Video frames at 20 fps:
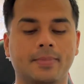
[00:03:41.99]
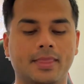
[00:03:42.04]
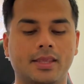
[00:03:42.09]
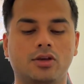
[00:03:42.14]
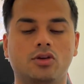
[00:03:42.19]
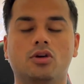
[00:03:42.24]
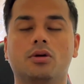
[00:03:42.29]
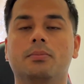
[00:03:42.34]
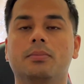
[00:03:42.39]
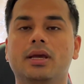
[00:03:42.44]

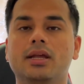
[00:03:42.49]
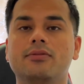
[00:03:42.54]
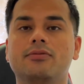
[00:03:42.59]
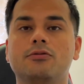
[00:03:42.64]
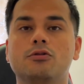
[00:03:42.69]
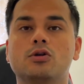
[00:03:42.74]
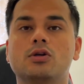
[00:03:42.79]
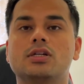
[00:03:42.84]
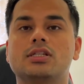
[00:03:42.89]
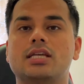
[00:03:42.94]
Your main
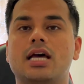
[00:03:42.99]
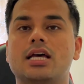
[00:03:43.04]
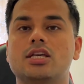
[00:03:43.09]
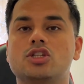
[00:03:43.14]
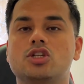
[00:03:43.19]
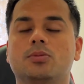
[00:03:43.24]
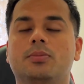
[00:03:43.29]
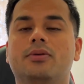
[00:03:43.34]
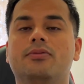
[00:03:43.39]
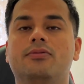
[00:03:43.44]
focus has
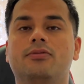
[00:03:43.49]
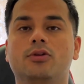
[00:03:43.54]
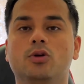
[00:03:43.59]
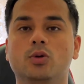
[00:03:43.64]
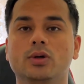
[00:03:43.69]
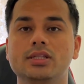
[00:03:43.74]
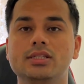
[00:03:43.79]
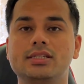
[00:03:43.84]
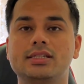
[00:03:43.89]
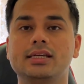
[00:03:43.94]
to be
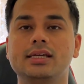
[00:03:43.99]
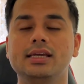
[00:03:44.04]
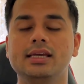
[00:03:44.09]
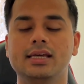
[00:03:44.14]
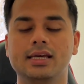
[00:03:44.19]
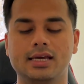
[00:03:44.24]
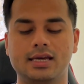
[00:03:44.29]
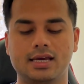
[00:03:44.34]
fluency